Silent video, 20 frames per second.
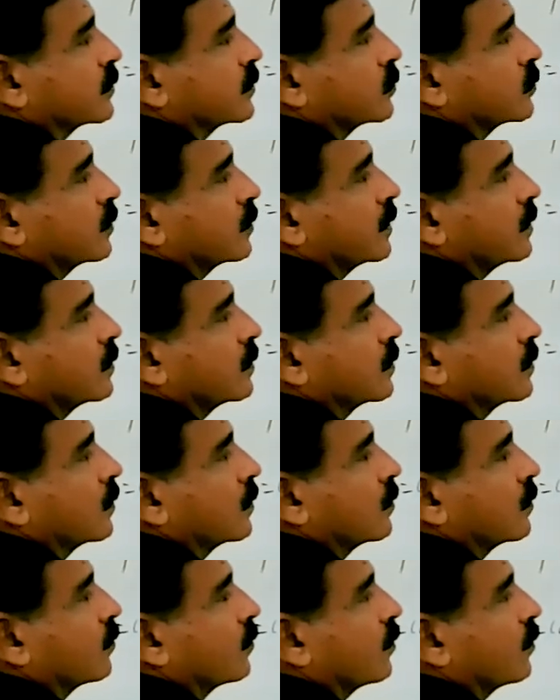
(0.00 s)
to be
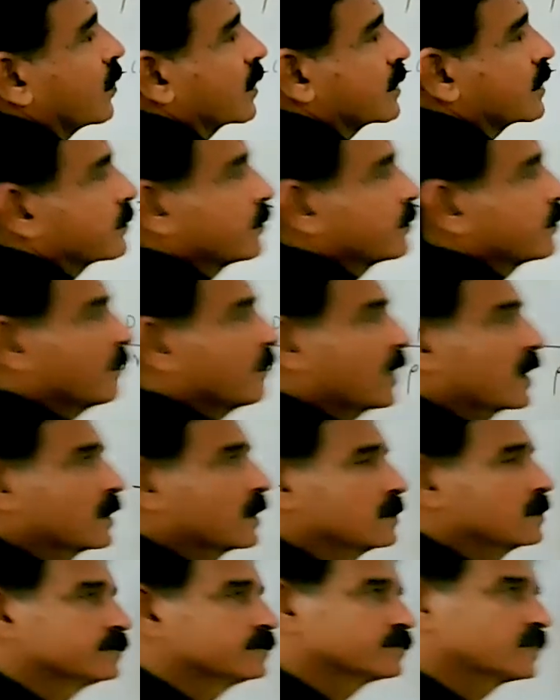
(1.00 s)
0.1.
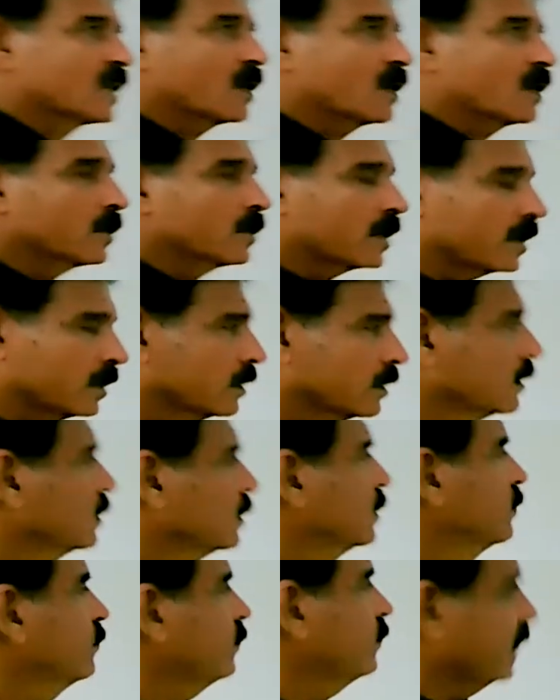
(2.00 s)
Okay,
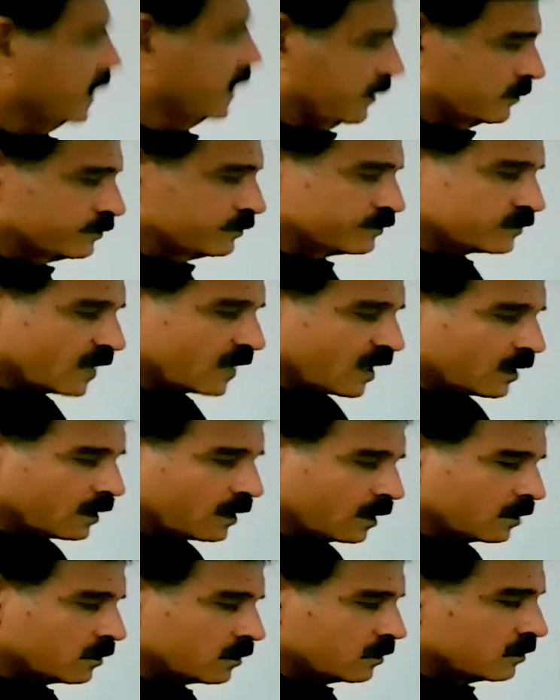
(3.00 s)
fine.
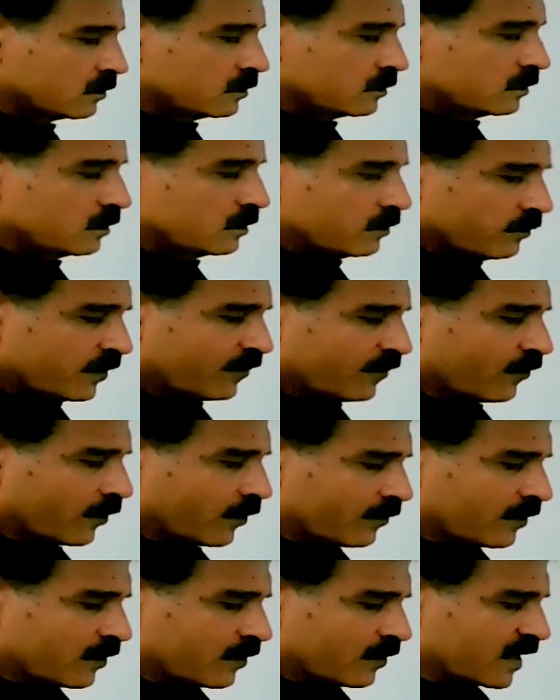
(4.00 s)
Now, before
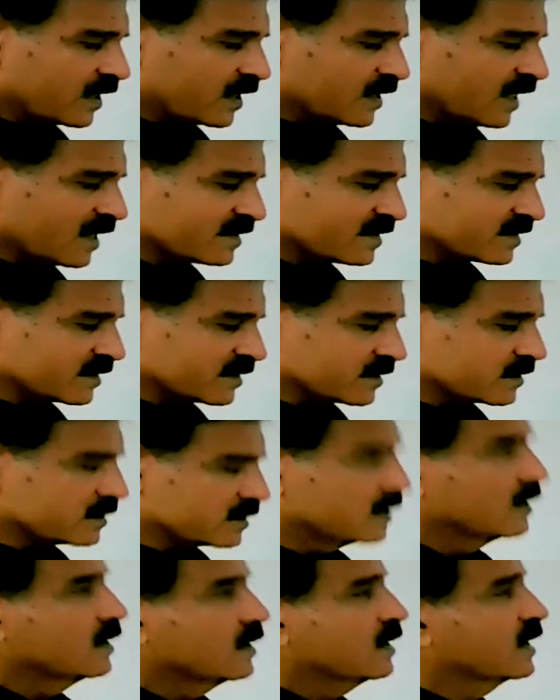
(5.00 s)
we look at the answers,
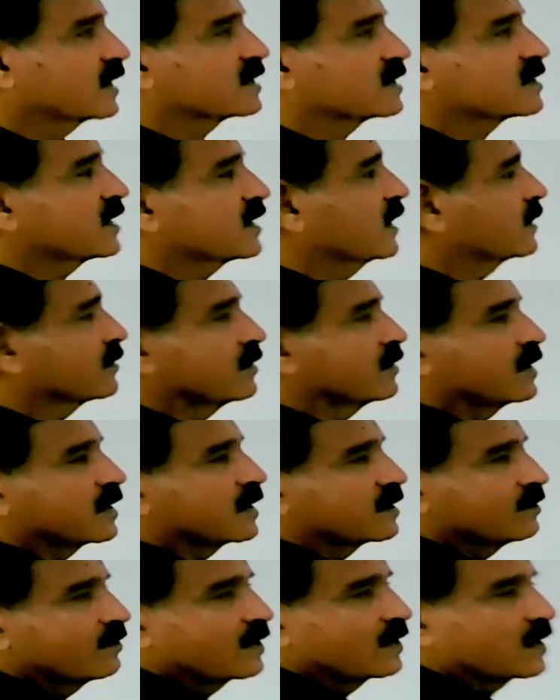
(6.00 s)
let us calculate
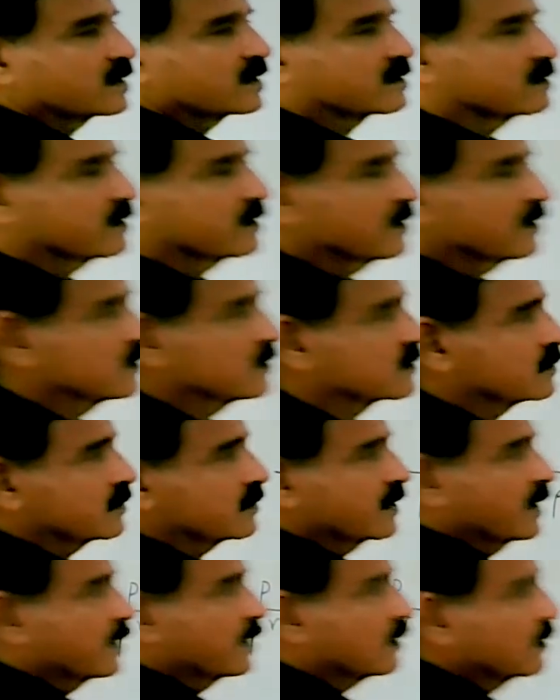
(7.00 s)
the velocity also
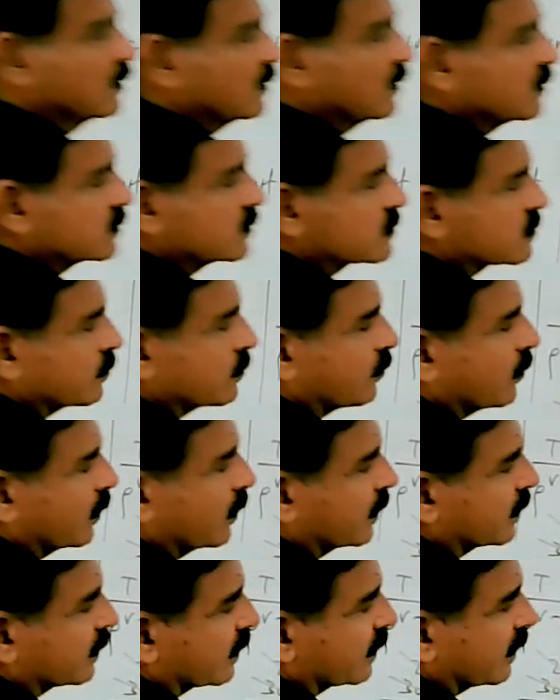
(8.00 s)
there. So
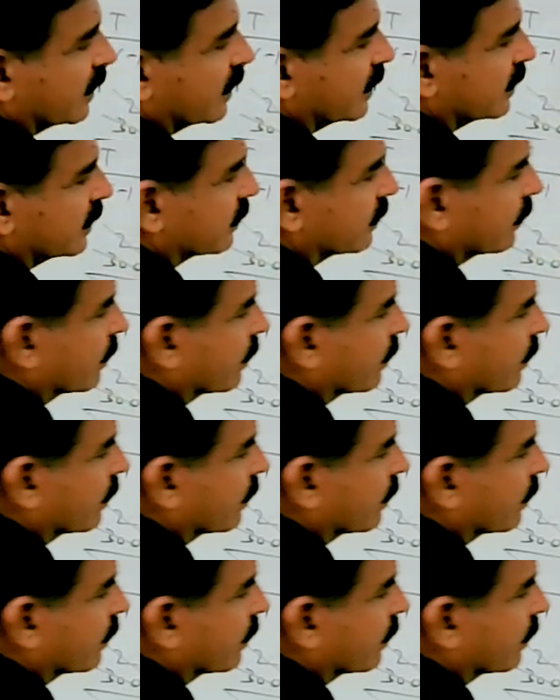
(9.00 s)
0.8